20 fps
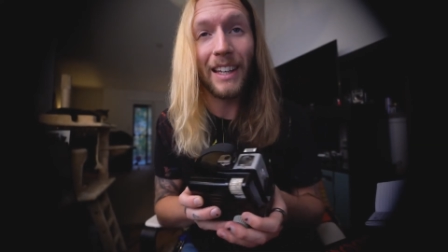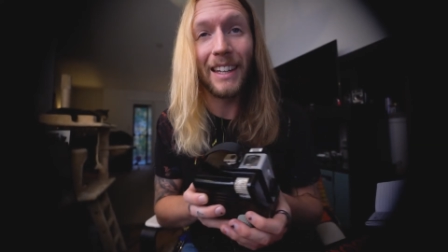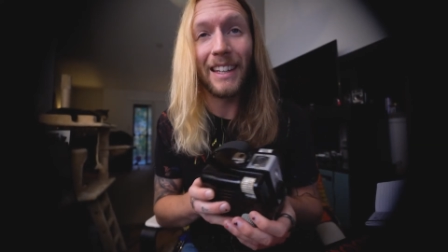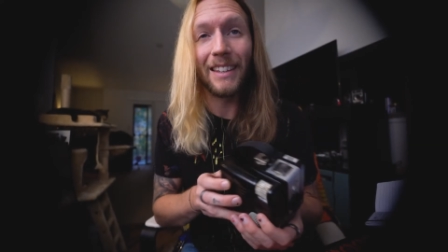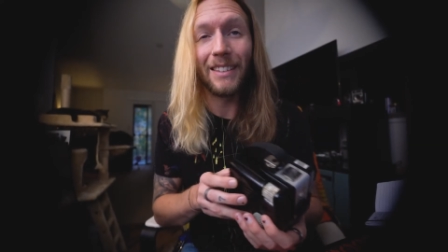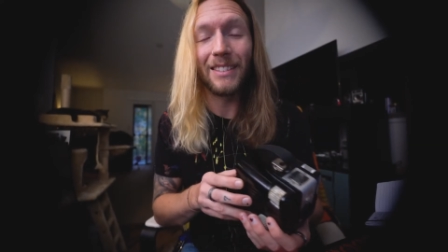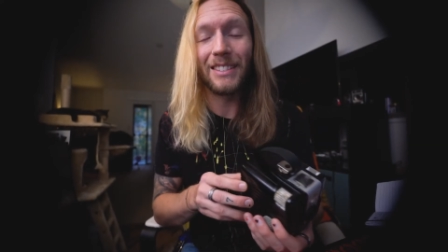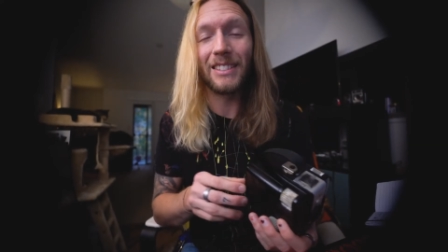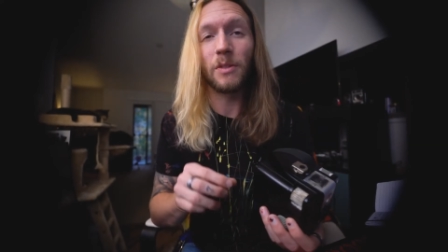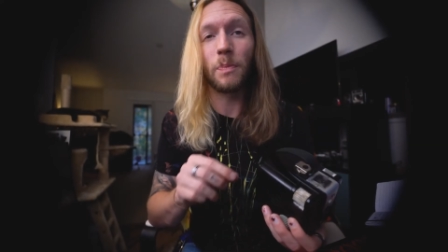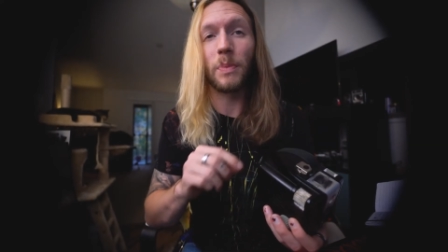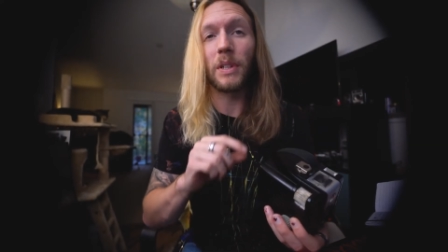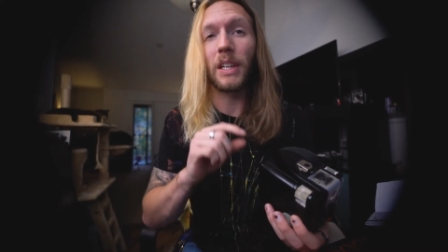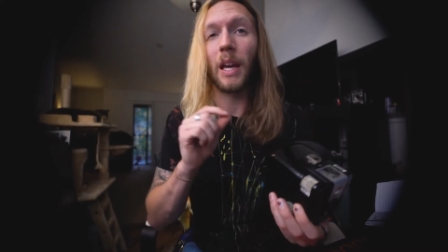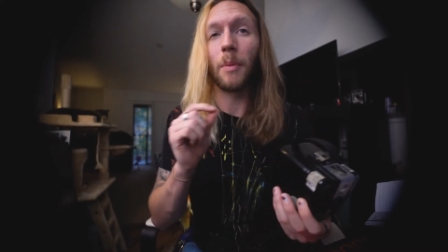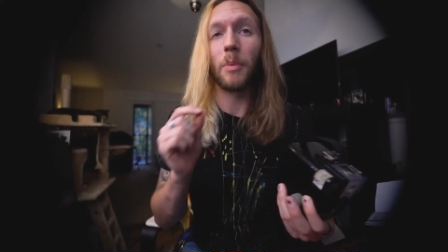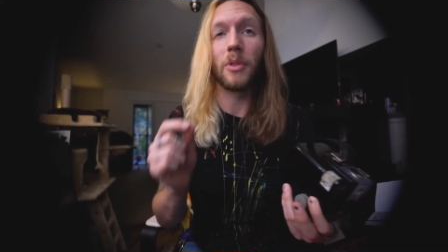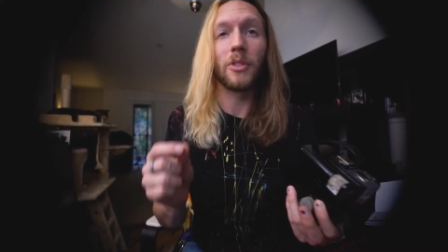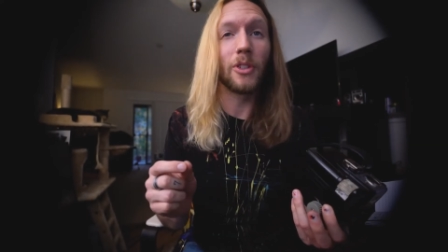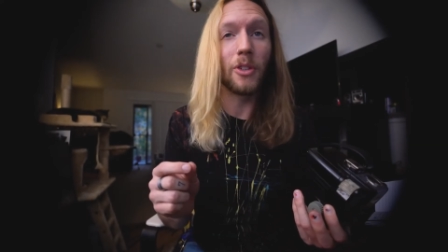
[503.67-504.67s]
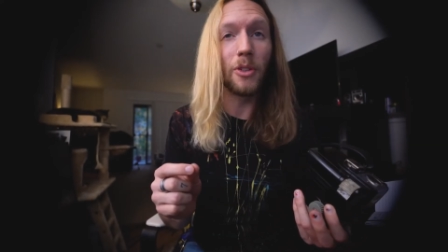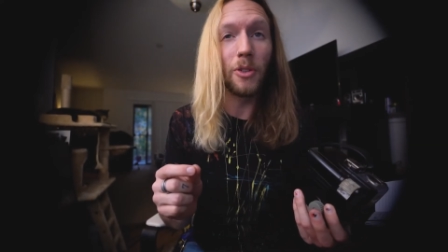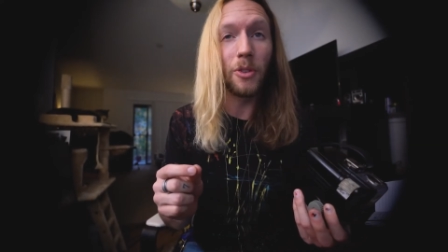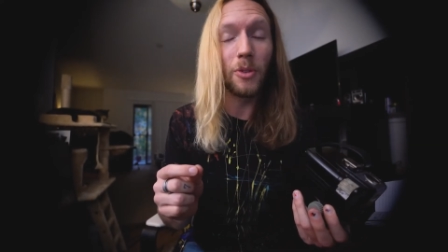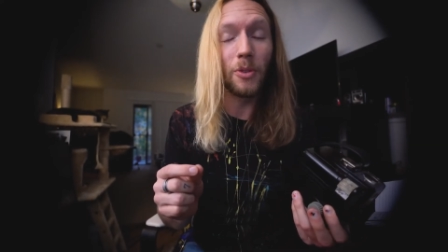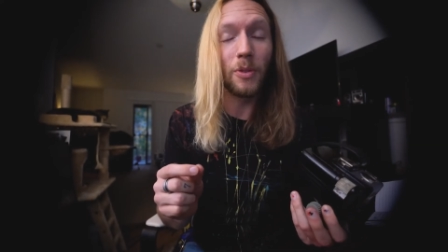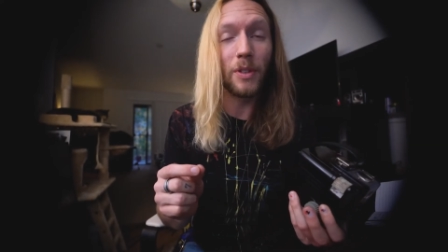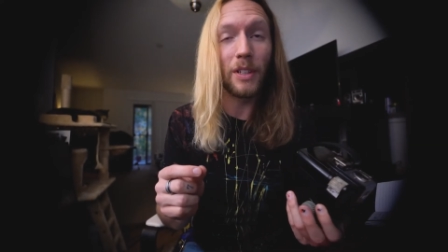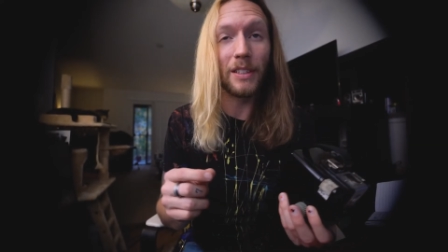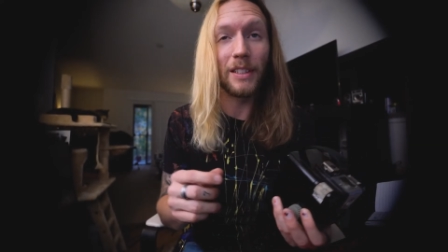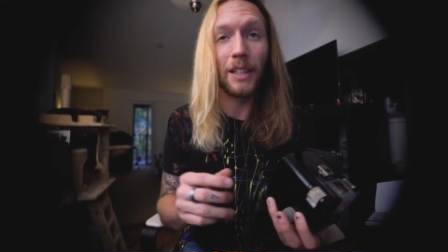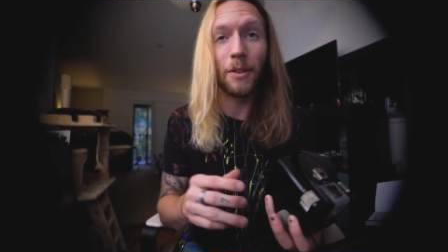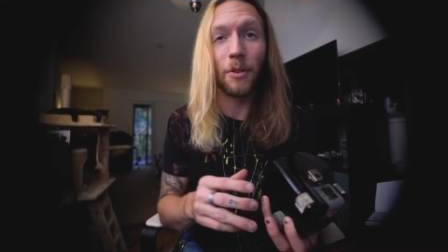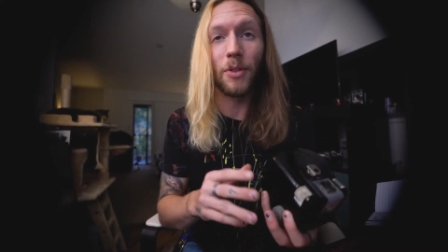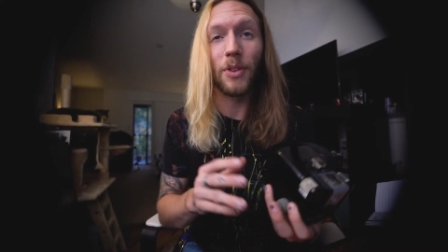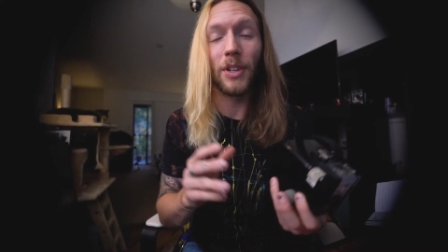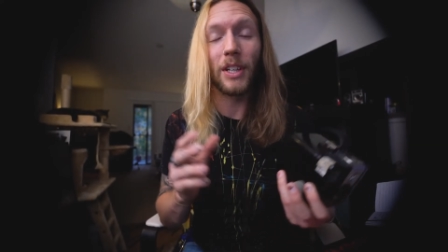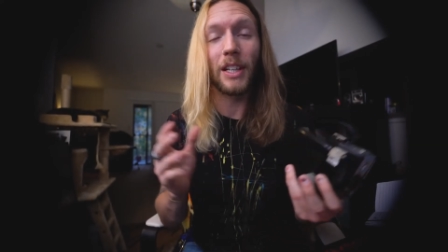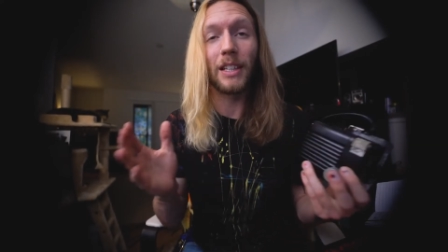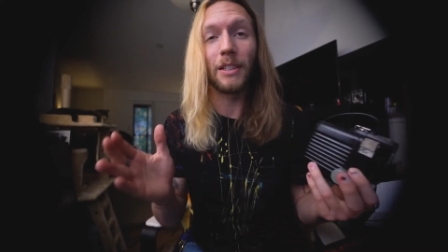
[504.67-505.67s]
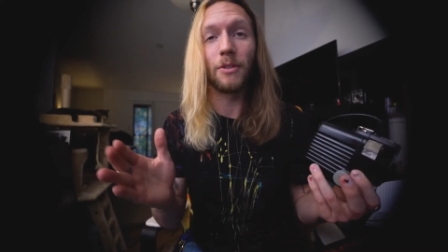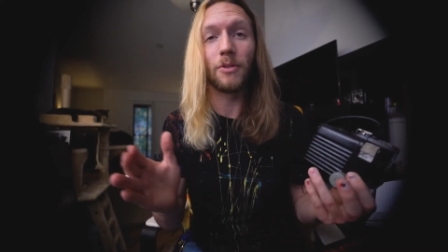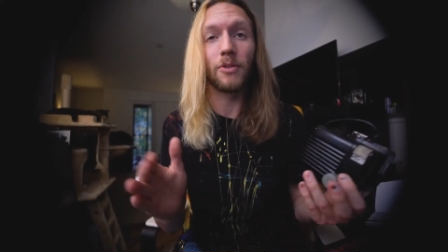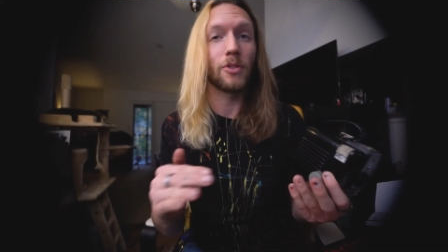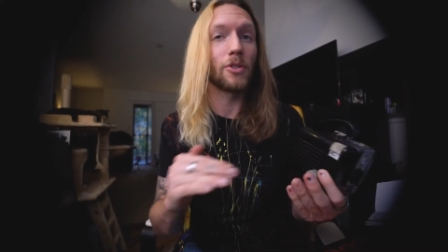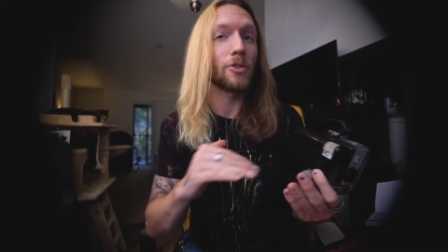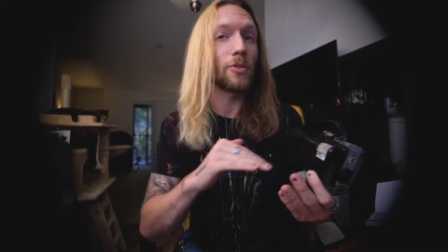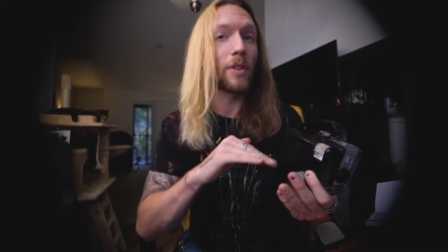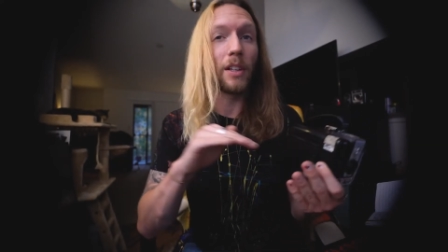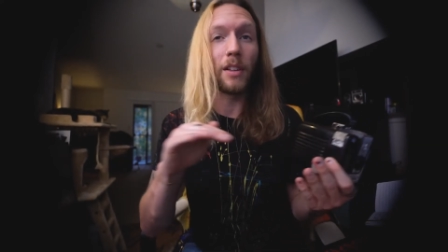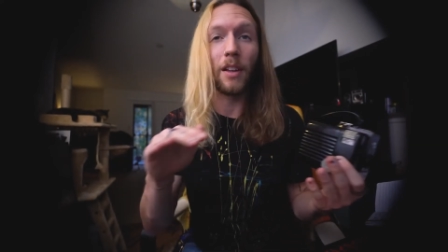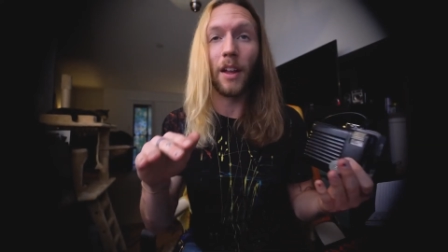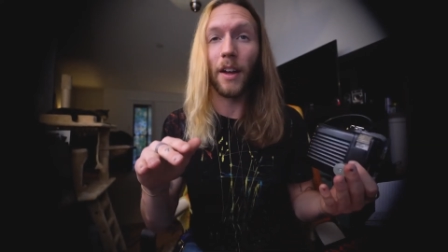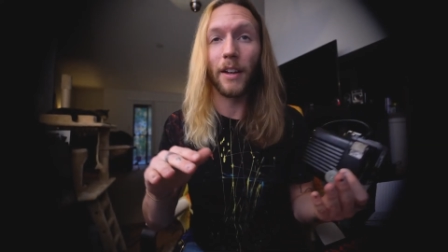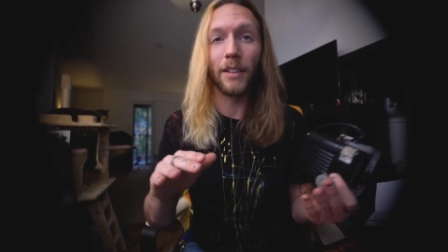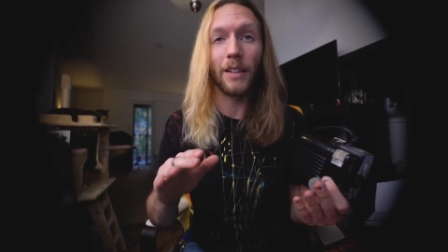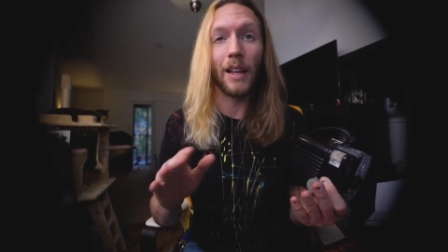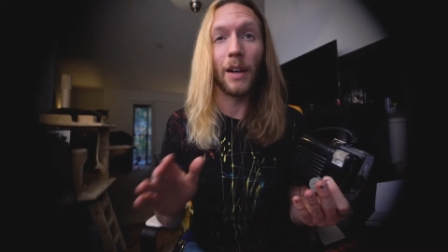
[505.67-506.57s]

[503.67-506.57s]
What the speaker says: and it just became a 2 and they were thinking it was a straight line,